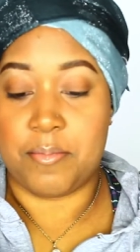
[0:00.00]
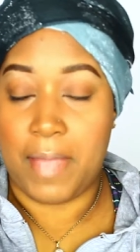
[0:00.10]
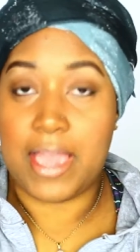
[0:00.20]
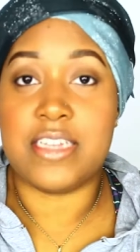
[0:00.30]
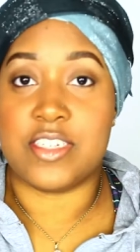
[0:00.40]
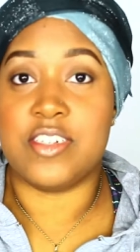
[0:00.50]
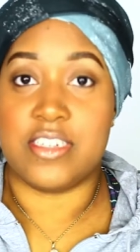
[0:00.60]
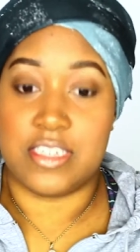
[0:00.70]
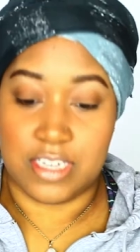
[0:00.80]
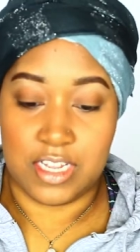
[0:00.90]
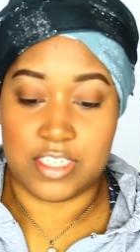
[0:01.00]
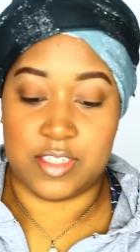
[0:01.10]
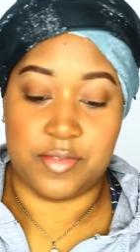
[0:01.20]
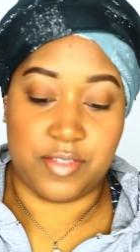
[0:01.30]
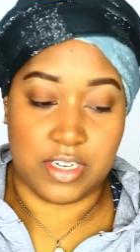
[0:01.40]
Major
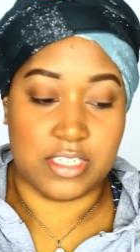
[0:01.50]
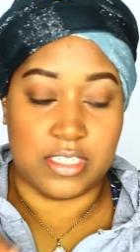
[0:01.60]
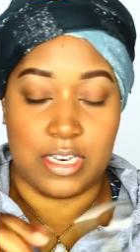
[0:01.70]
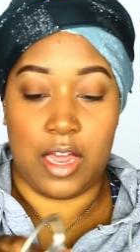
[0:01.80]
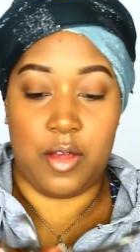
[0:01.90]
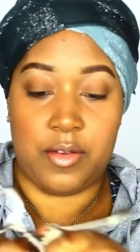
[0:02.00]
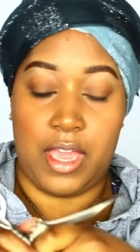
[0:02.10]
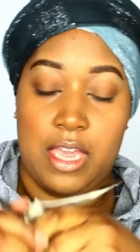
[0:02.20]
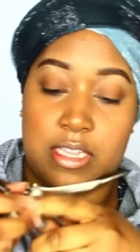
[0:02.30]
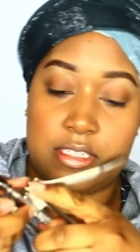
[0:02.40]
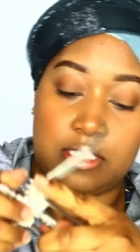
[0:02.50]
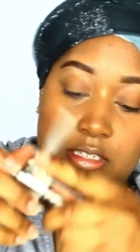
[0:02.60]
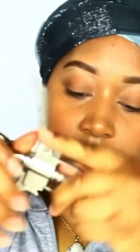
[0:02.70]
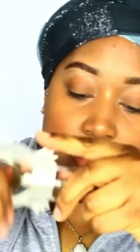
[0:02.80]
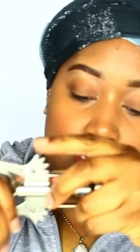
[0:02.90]
deduction for this long ass.